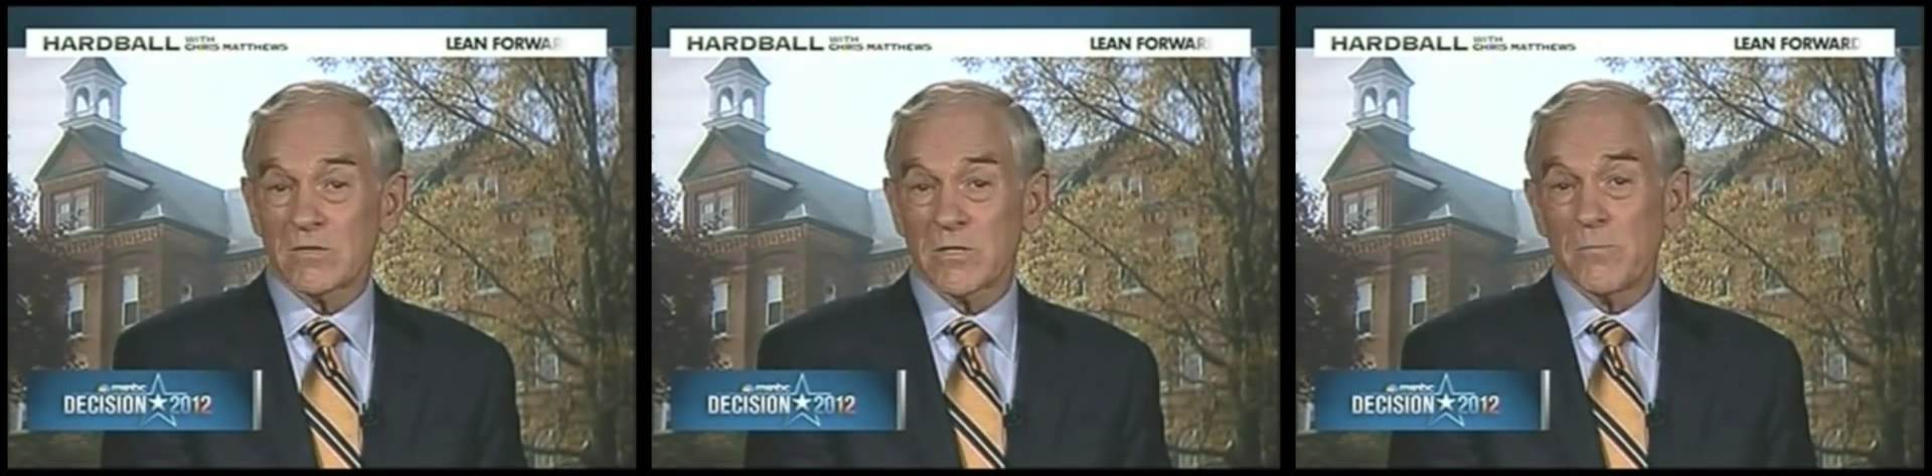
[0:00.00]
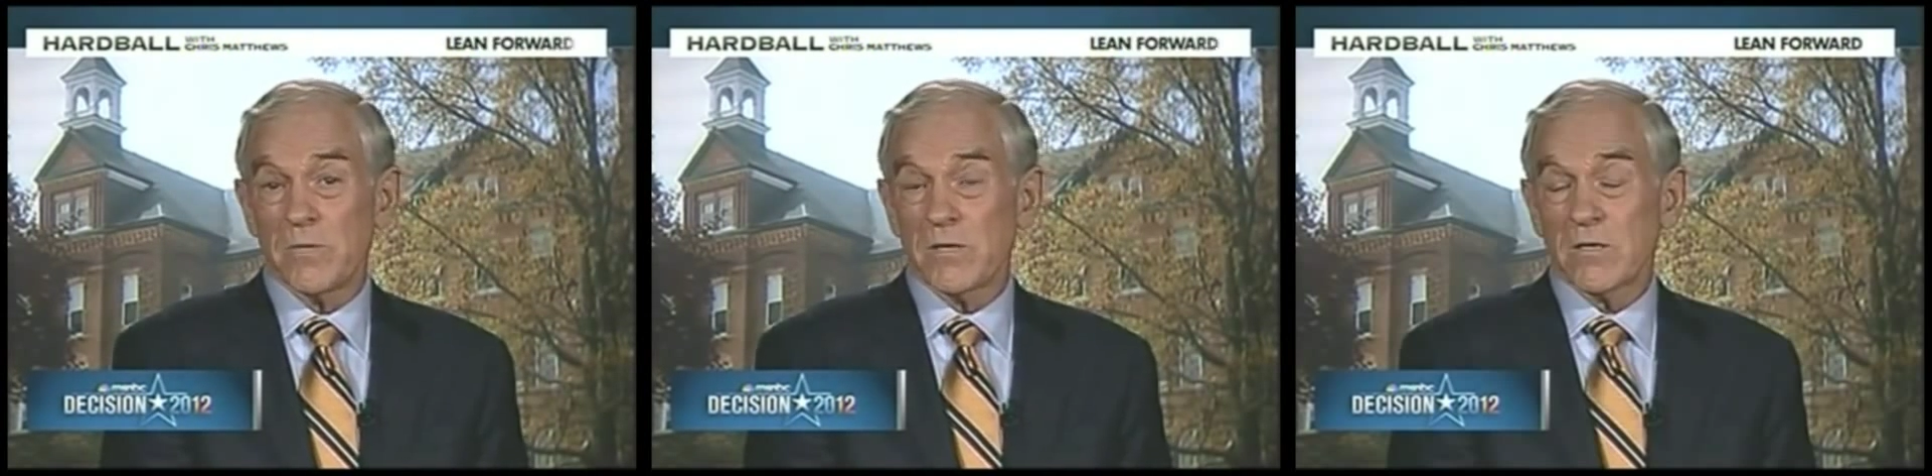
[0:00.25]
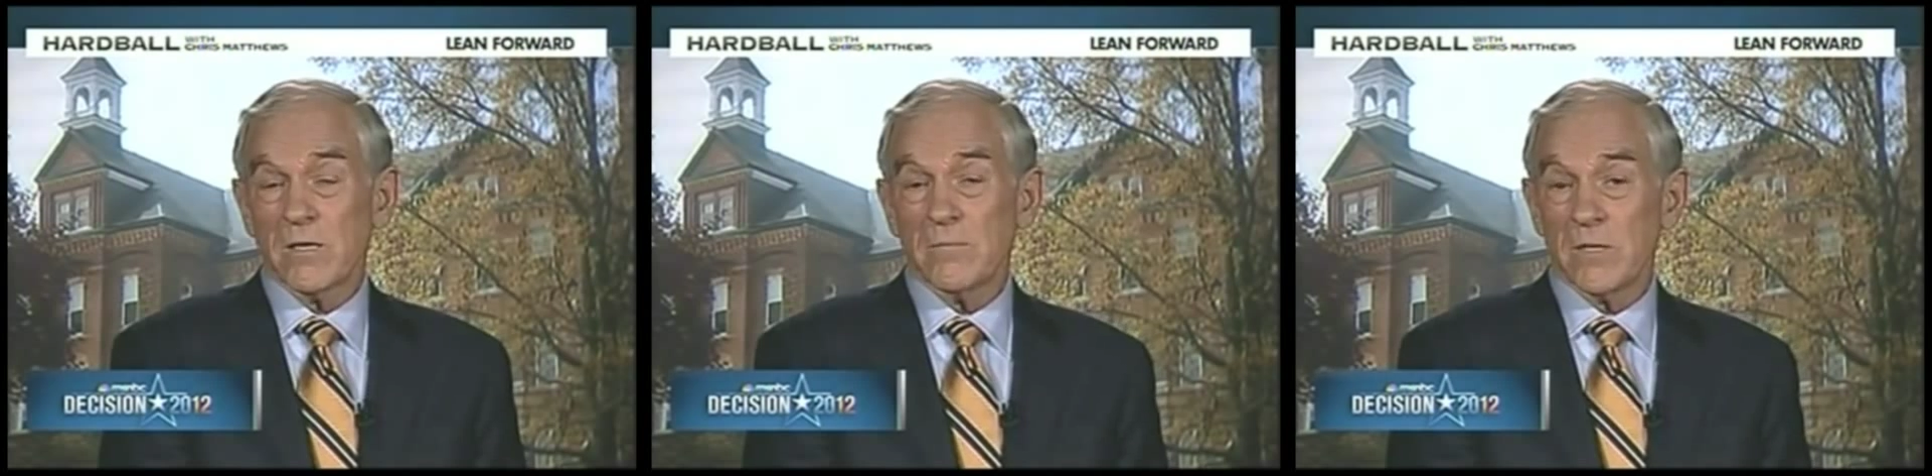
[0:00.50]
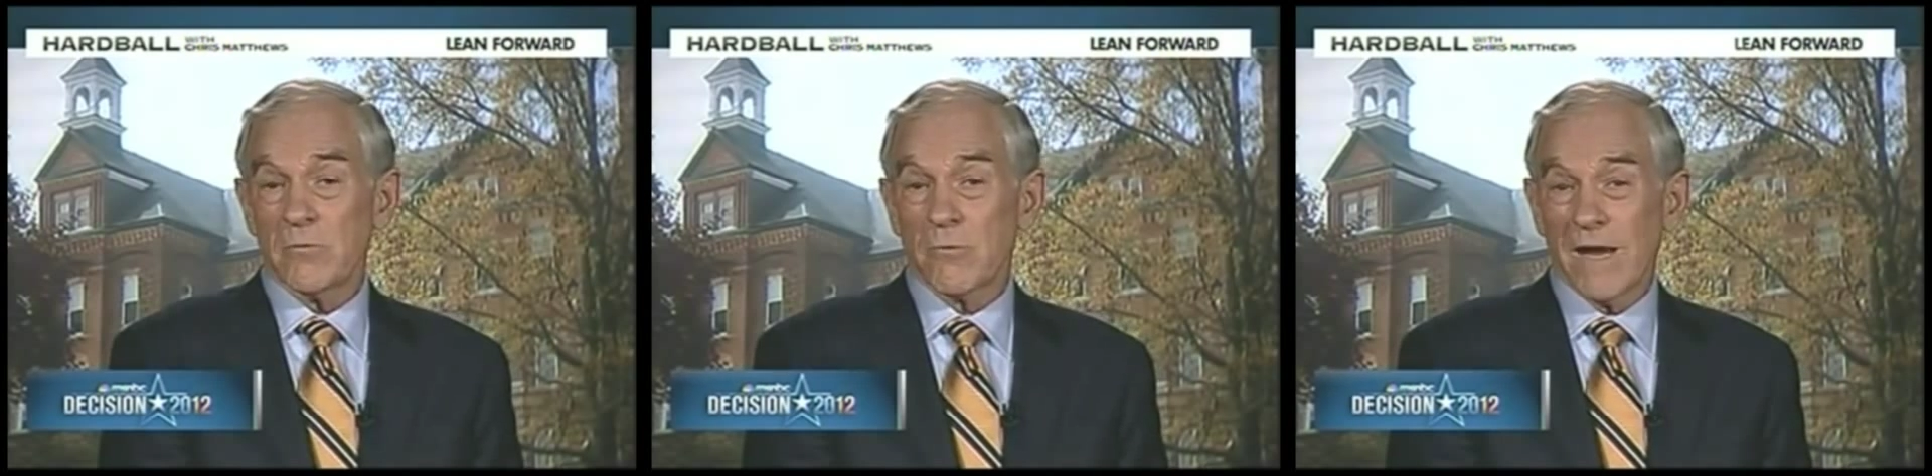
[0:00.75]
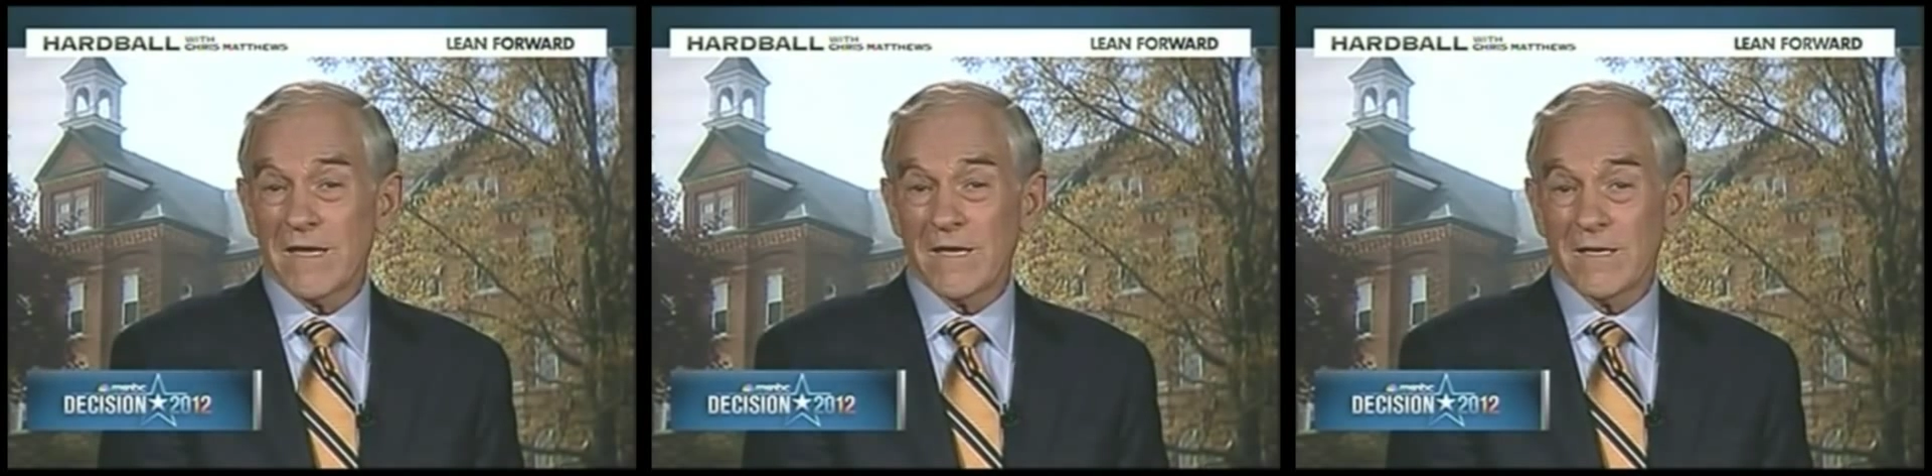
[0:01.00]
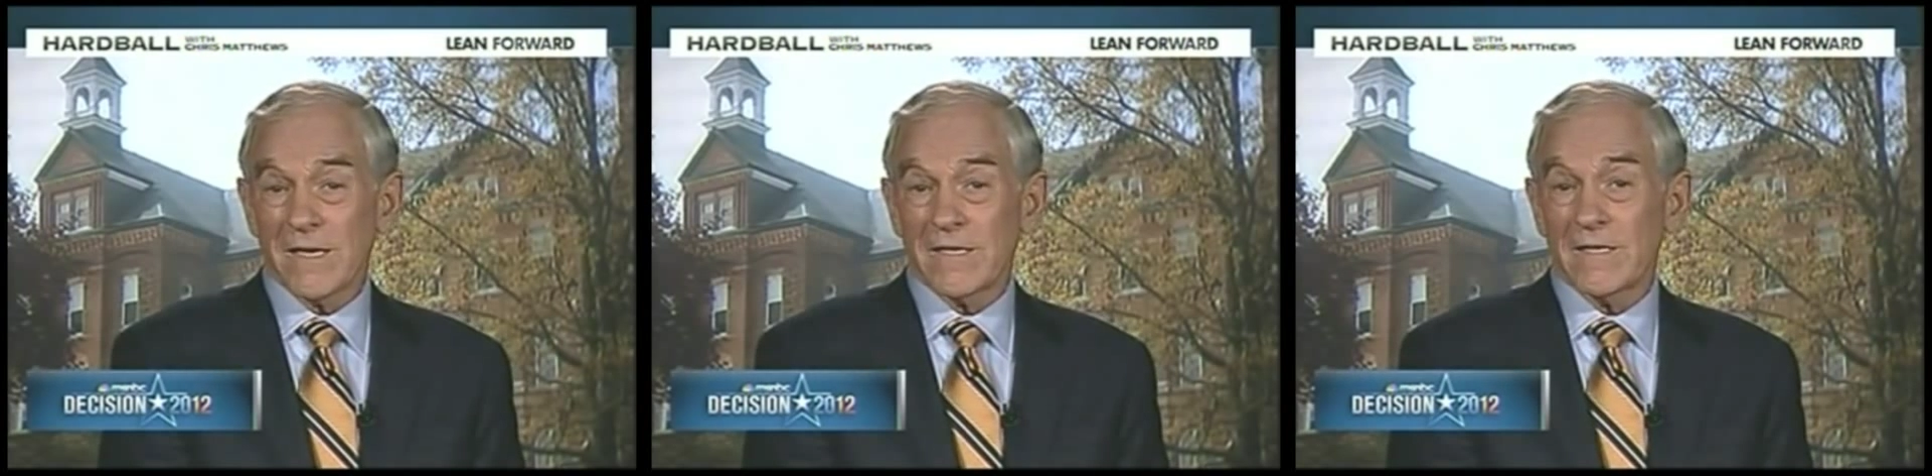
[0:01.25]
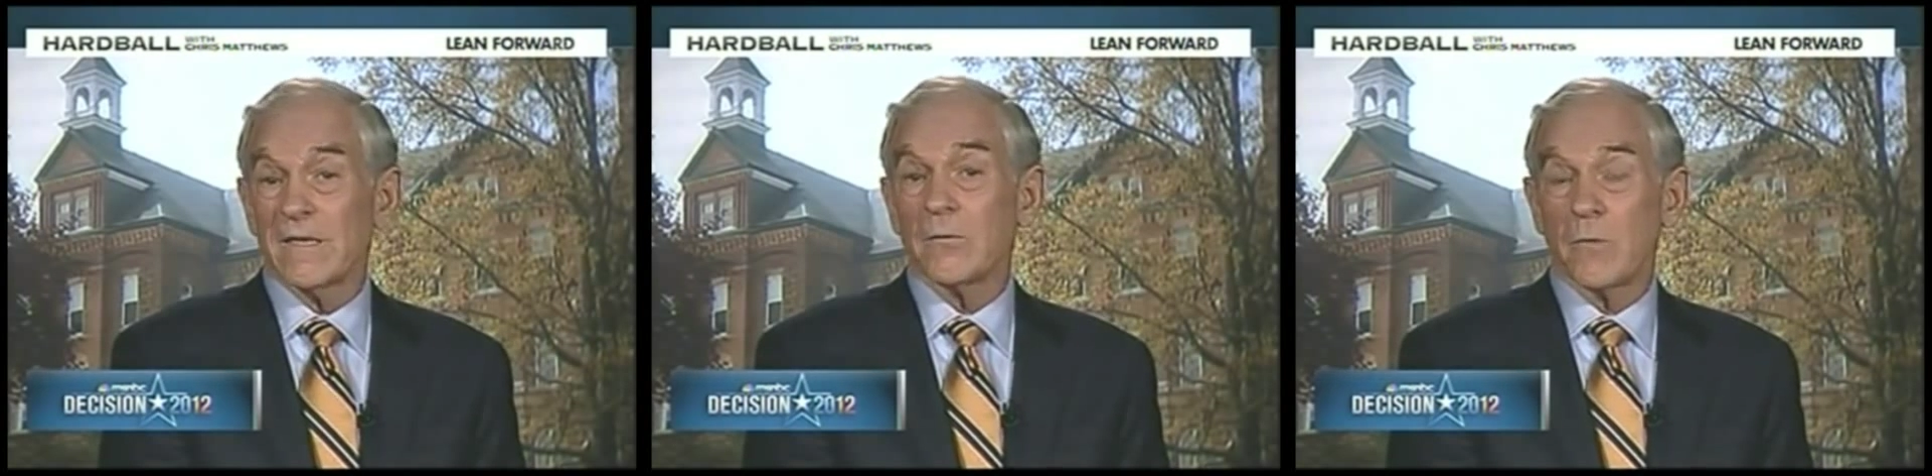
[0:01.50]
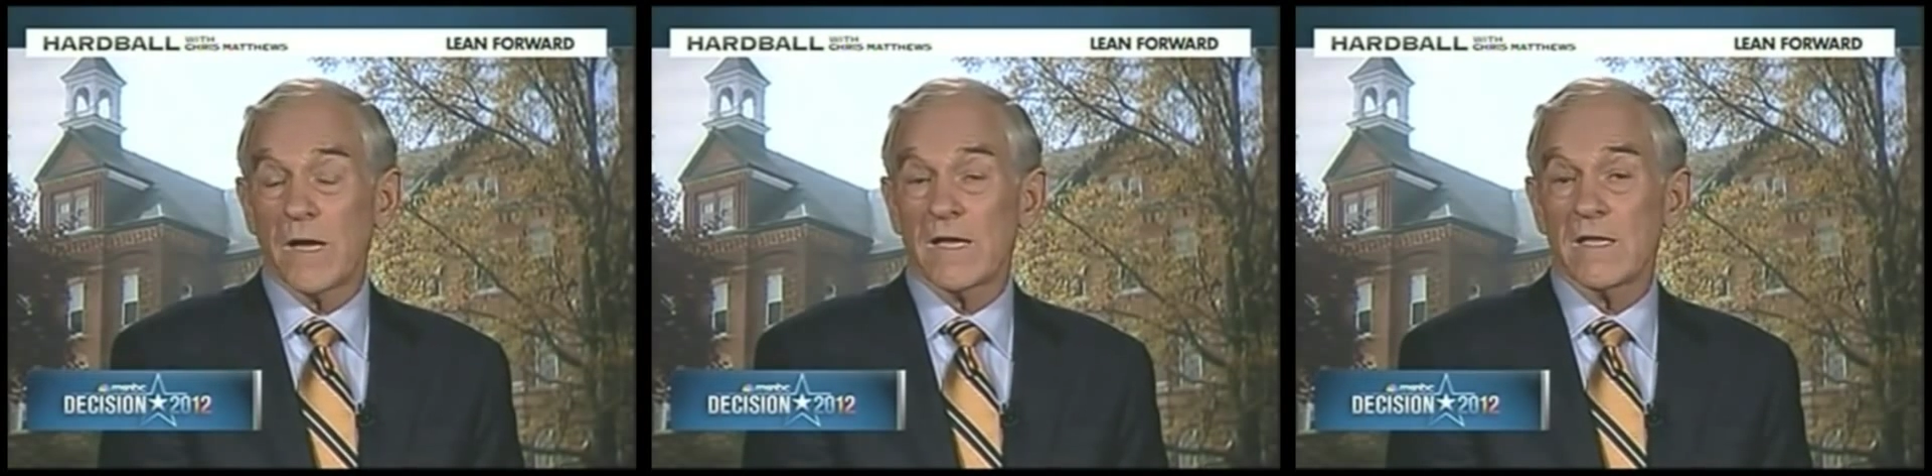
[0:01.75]
So beer can be regulated in a
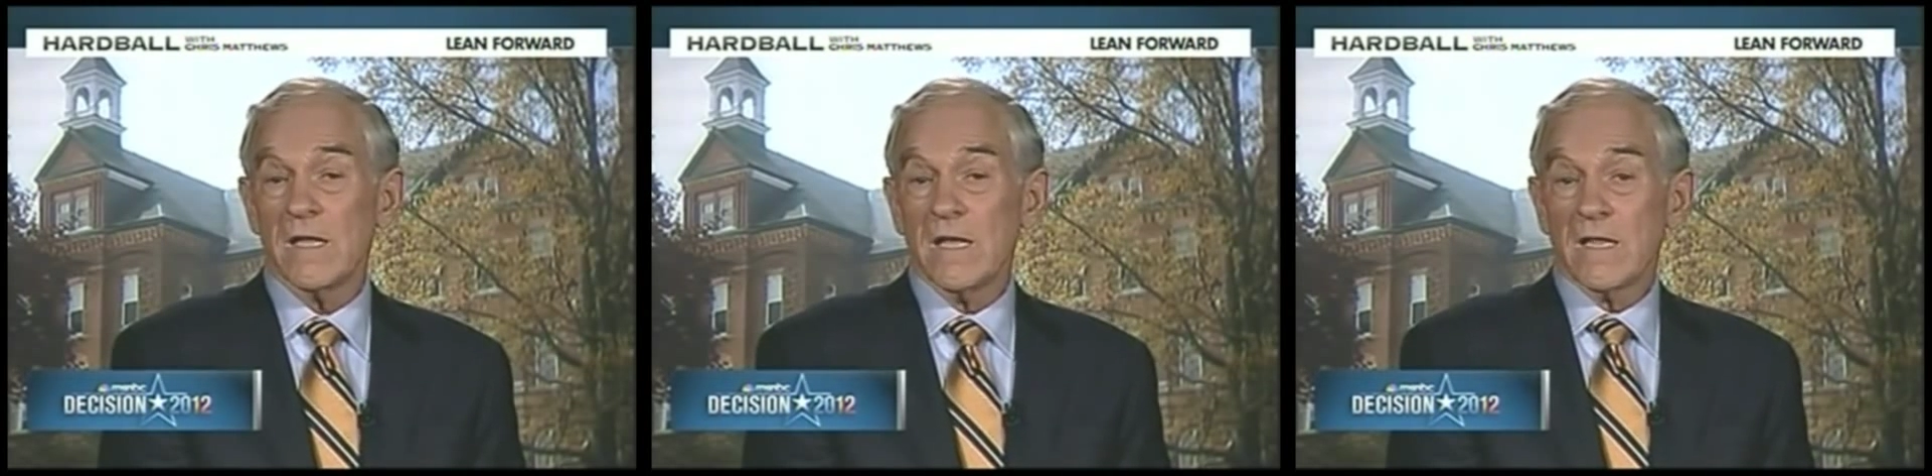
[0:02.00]
way